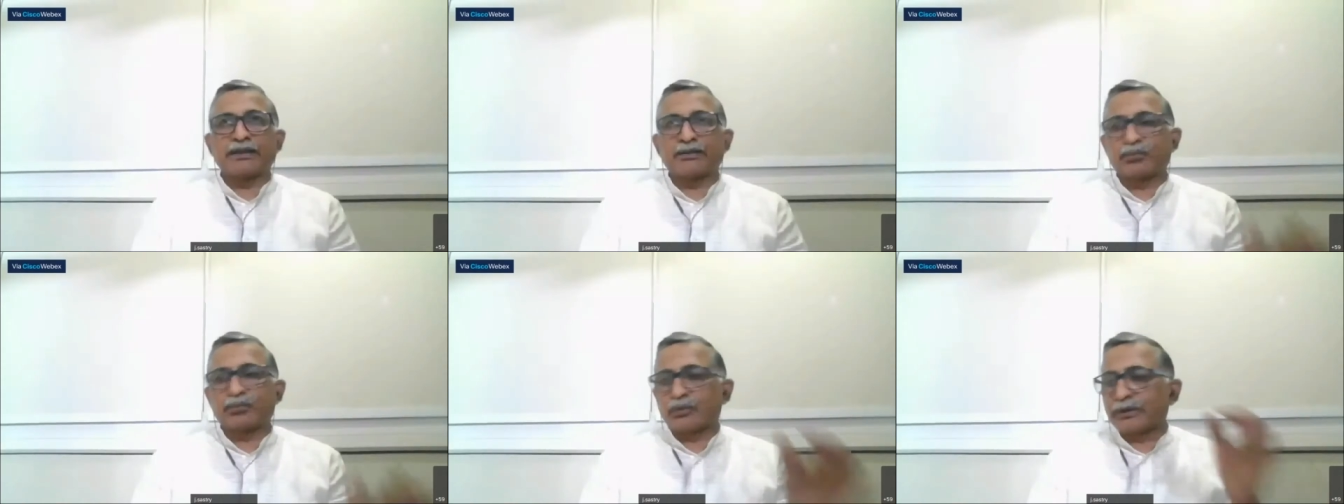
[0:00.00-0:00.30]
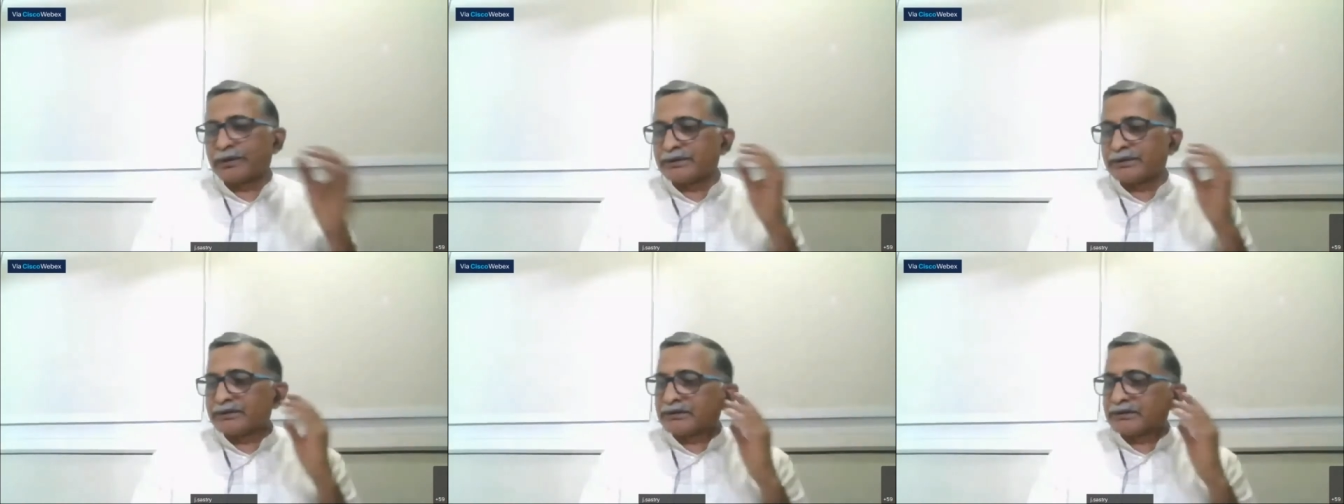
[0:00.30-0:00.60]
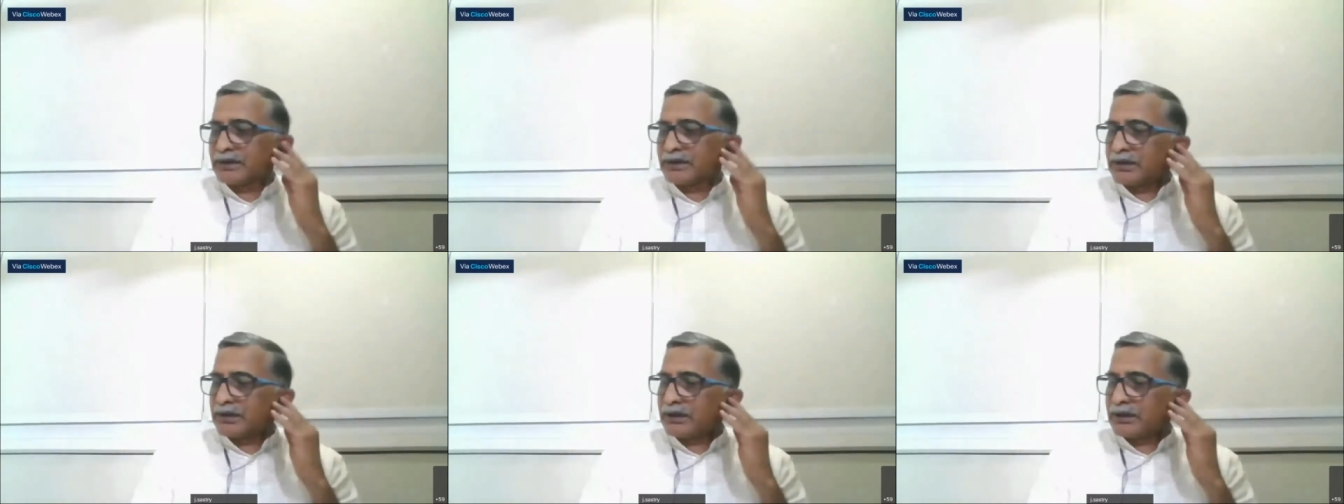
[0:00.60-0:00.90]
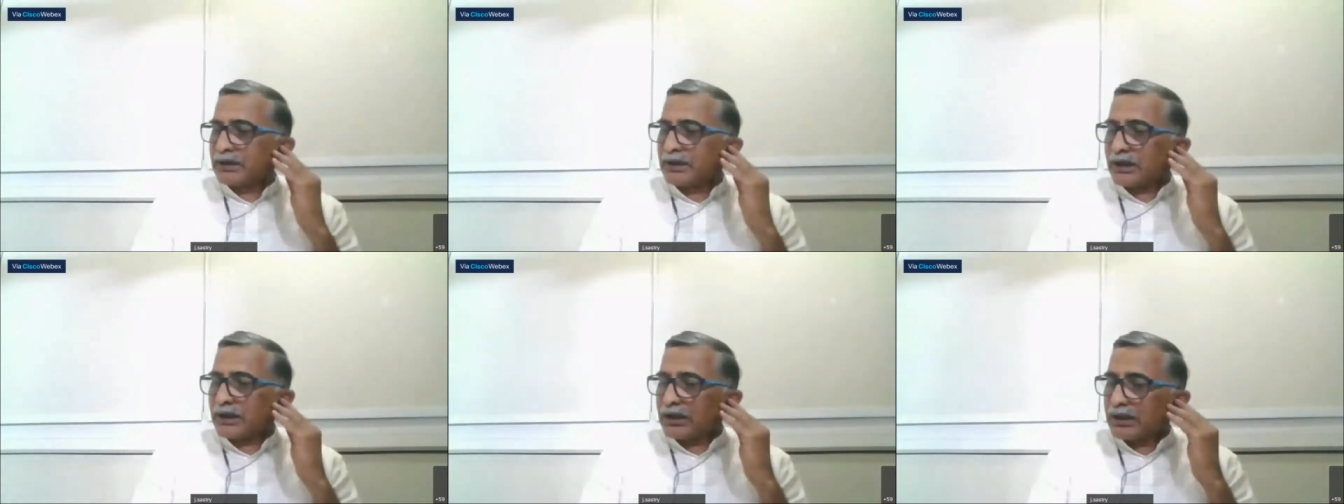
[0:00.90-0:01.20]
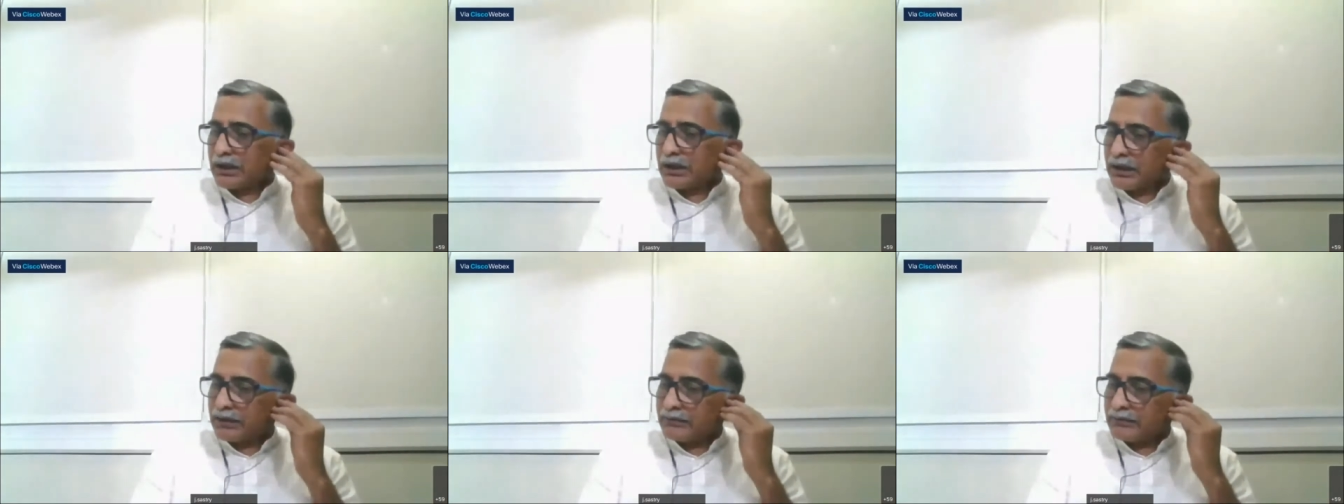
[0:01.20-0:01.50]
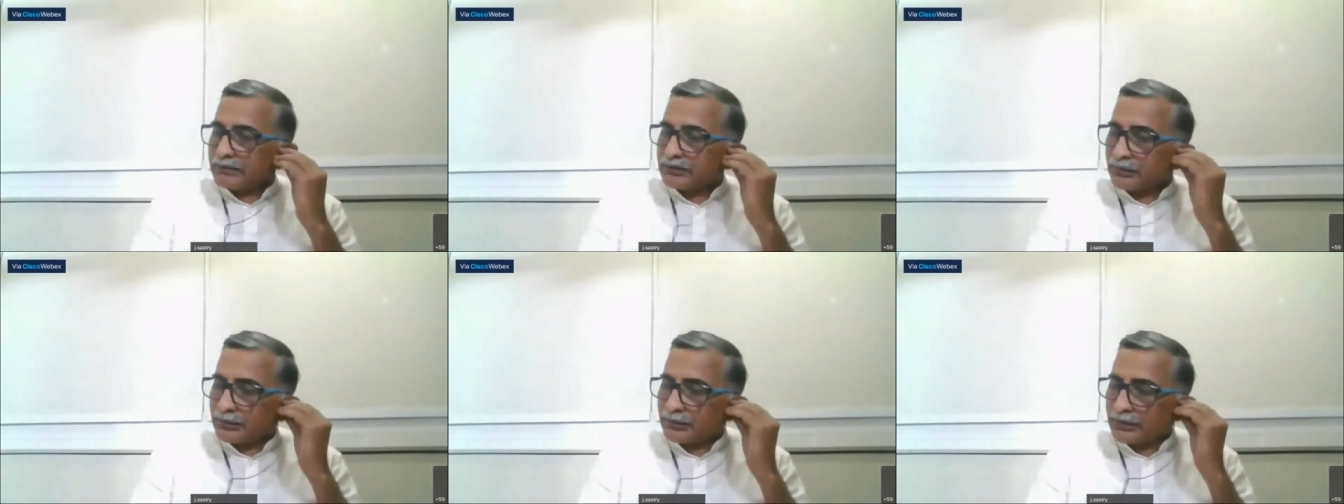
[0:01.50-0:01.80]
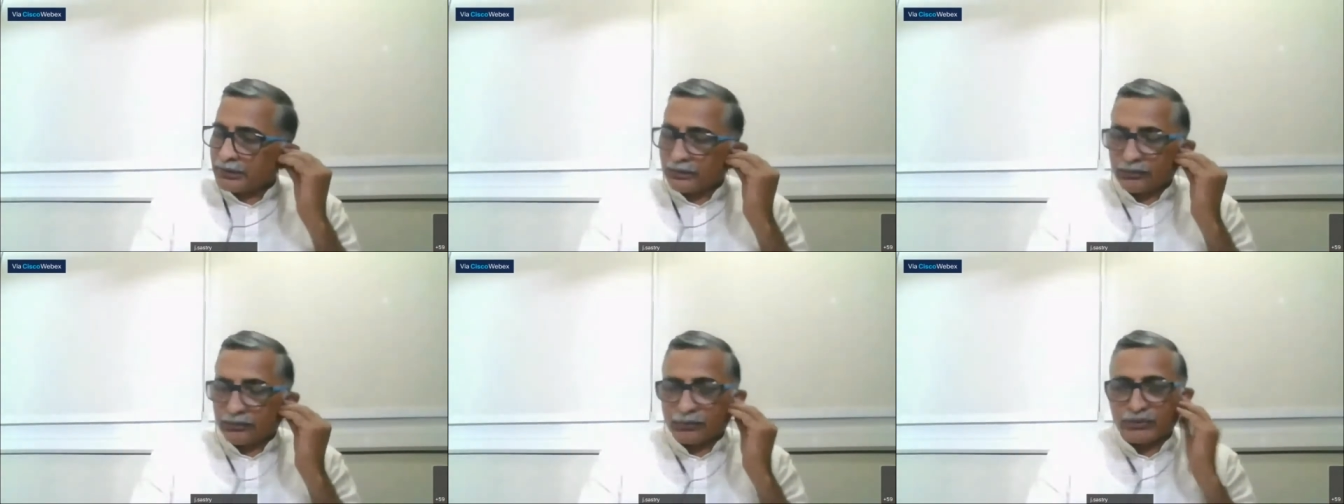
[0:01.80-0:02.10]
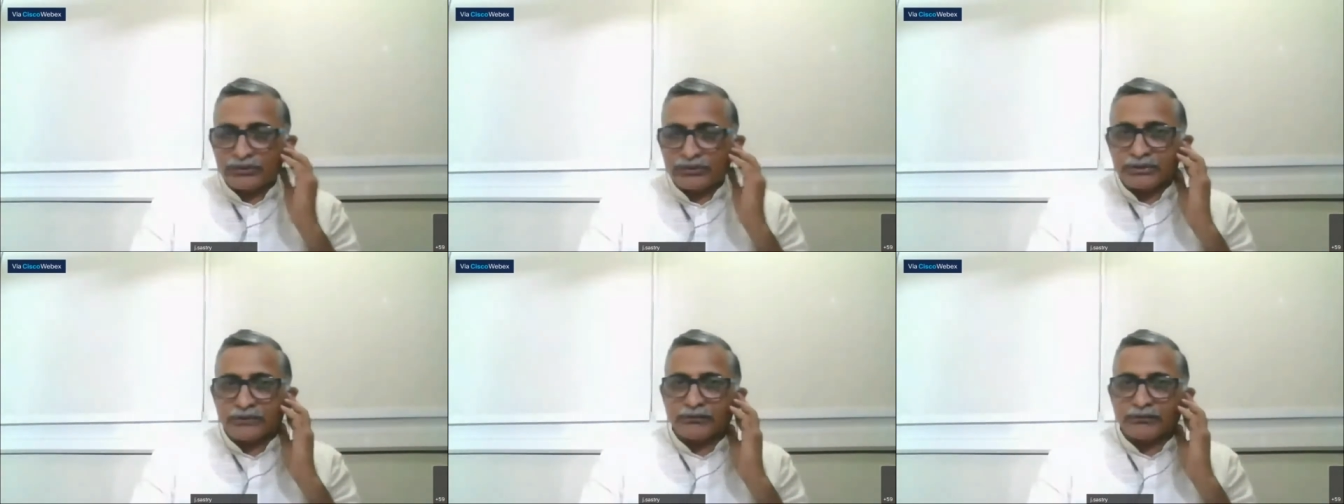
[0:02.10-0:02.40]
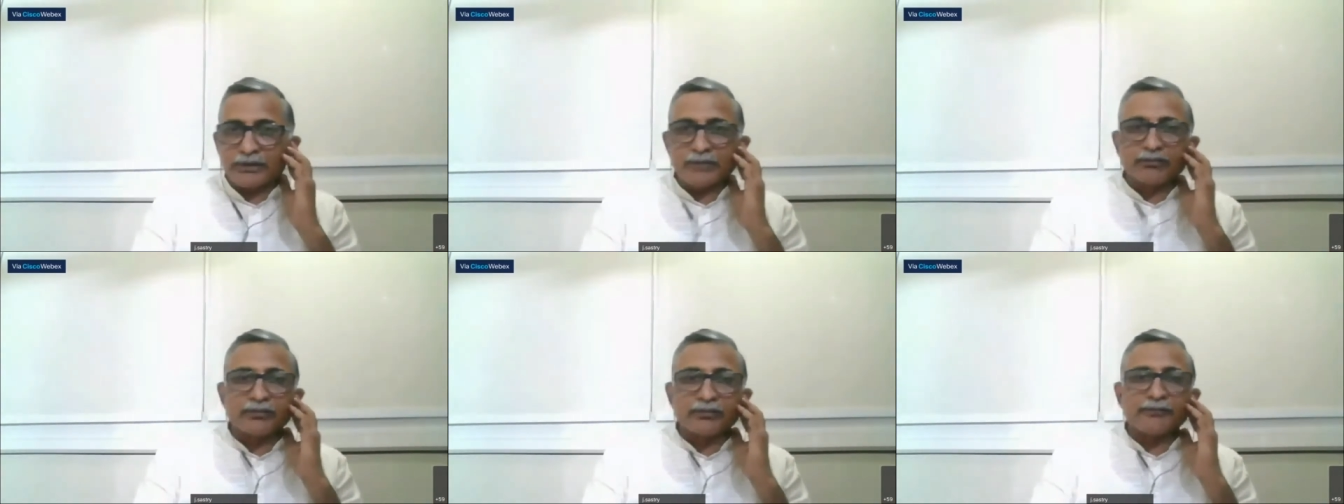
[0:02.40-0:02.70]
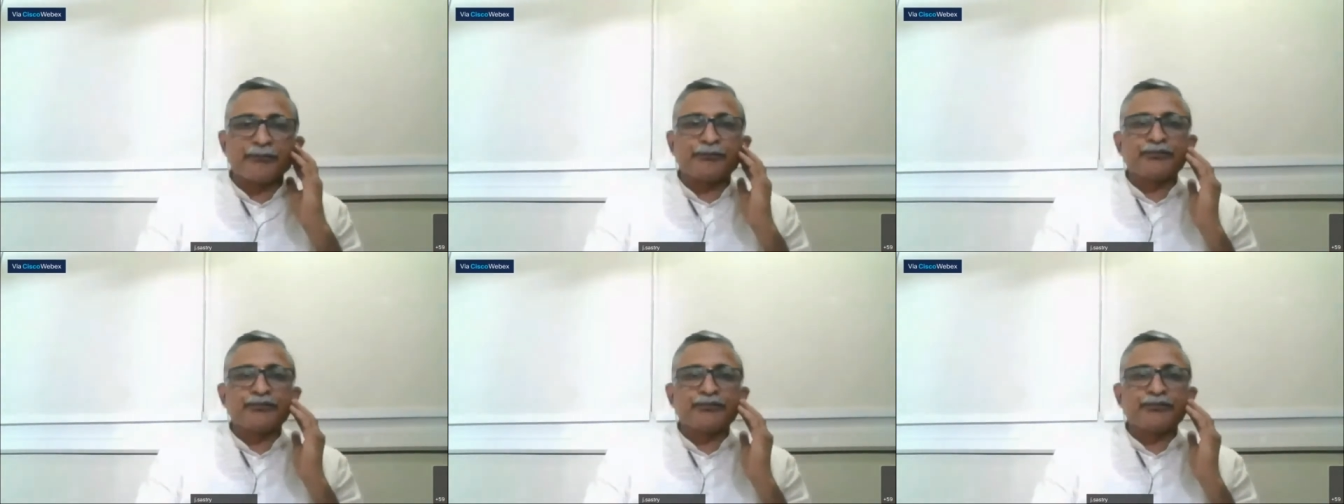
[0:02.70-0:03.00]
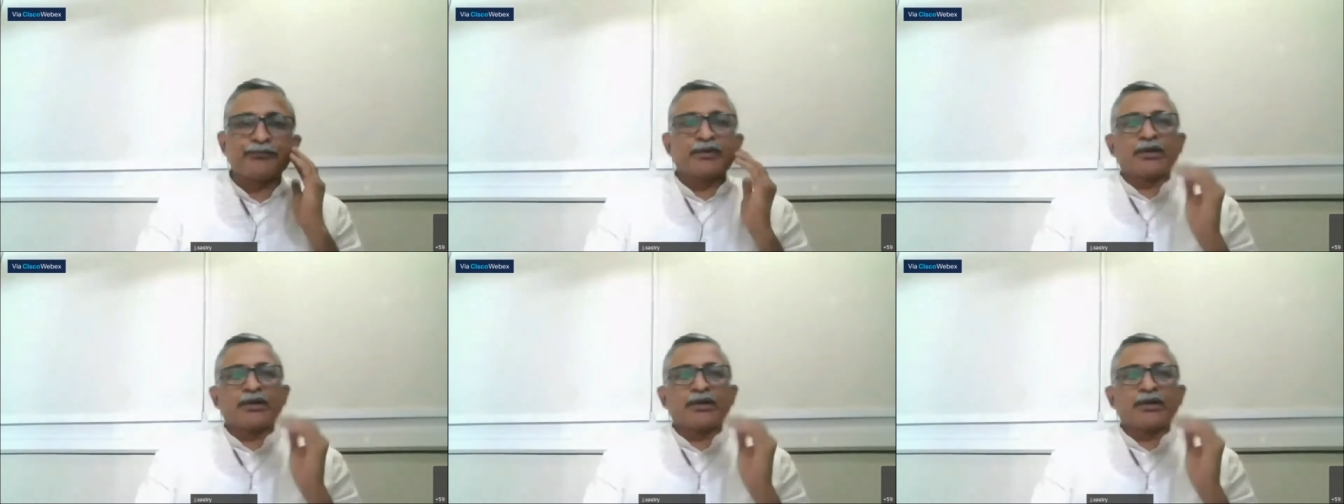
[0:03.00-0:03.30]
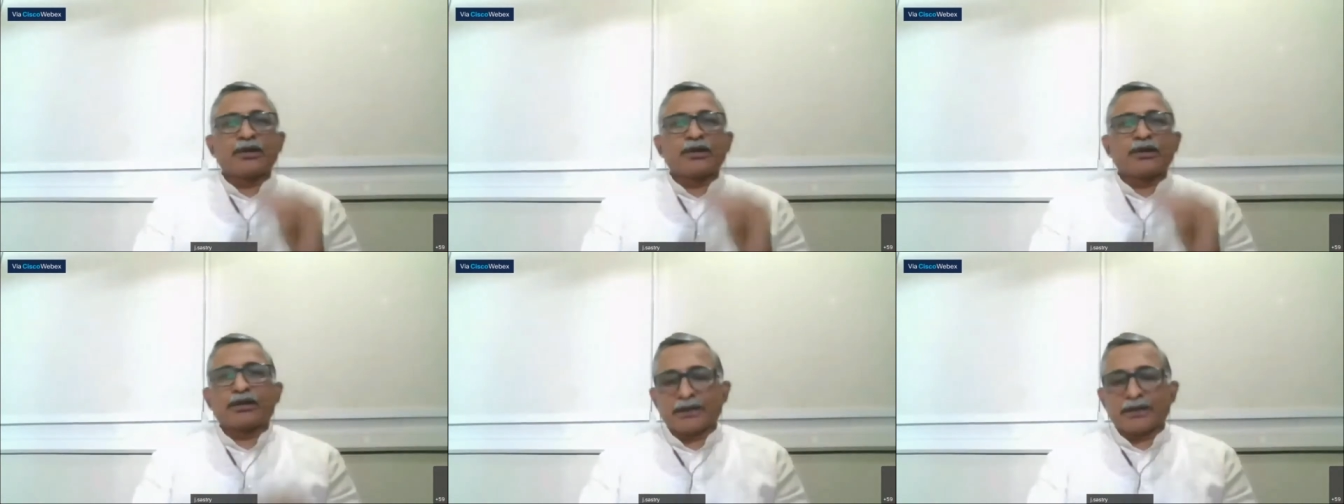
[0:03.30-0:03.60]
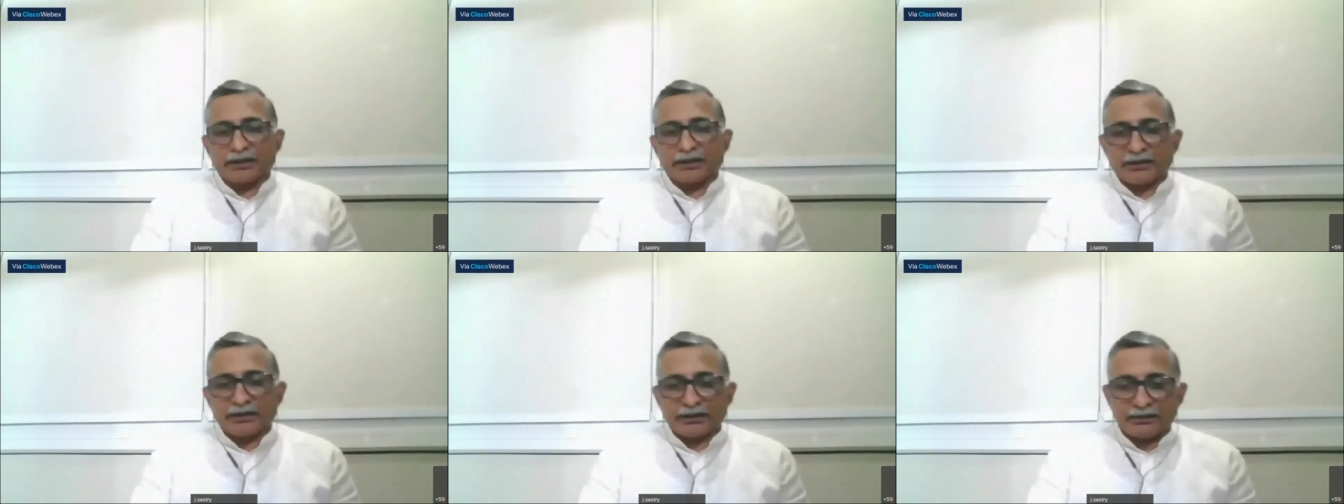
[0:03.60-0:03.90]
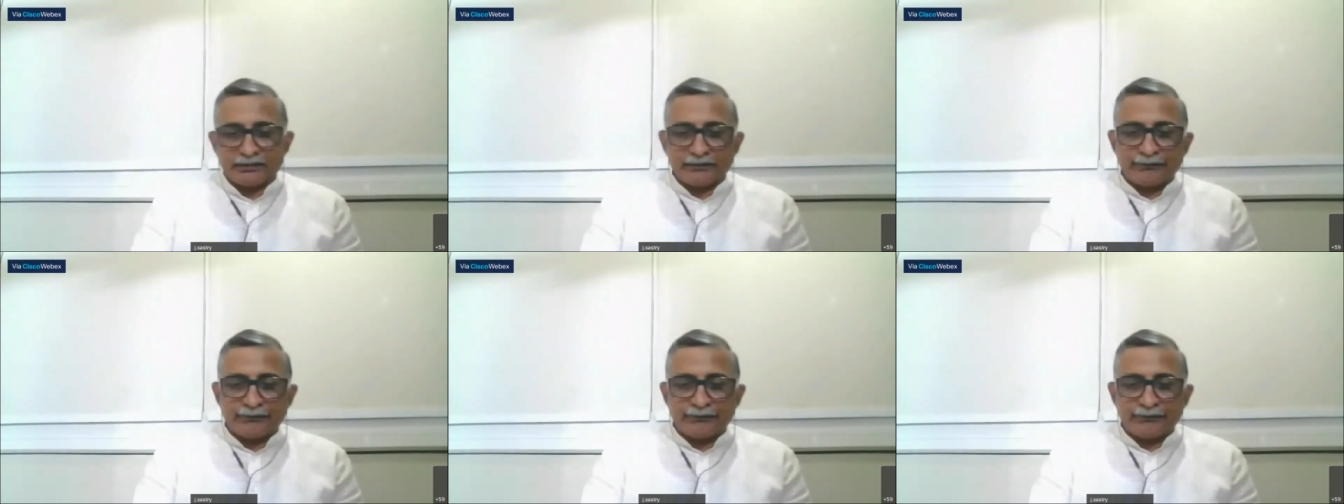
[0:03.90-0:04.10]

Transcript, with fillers: their points. I, I, was noting down most of them. Again,